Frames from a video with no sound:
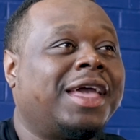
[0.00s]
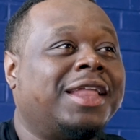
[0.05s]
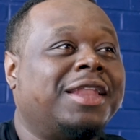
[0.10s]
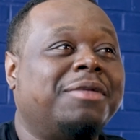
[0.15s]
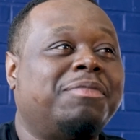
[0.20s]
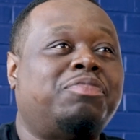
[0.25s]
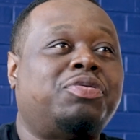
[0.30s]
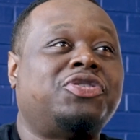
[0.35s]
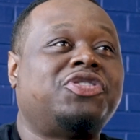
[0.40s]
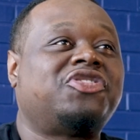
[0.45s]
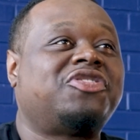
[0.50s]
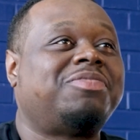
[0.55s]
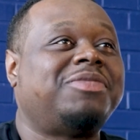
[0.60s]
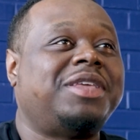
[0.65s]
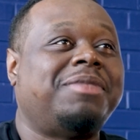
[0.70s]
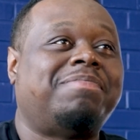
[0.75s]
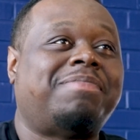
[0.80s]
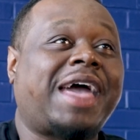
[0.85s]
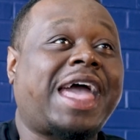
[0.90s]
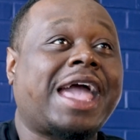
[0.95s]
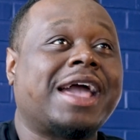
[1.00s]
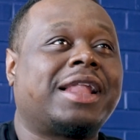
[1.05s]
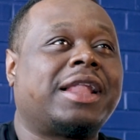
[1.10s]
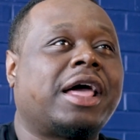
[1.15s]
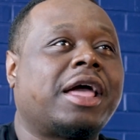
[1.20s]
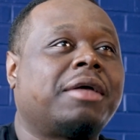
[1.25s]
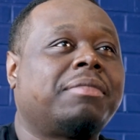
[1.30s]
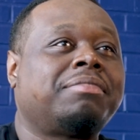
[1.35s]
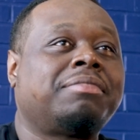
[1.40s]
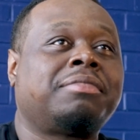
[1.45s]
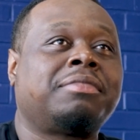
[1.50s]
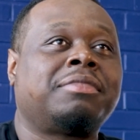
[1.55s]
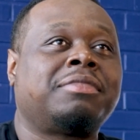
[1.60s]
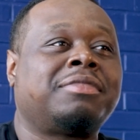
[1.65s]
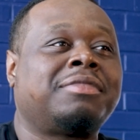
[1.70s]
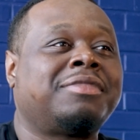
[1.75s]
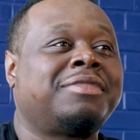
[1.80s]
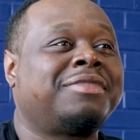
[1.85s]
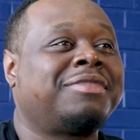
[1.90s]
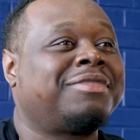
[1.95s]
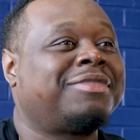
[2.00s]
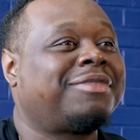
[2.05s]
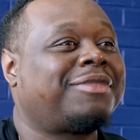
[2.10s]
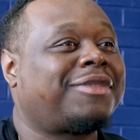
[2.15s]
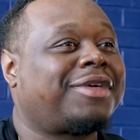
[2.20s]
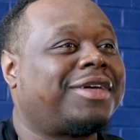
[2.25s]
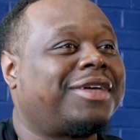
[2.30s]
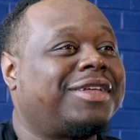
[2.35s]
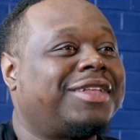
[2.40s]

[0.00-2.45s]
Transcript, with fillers: And it pushed me back like, mm,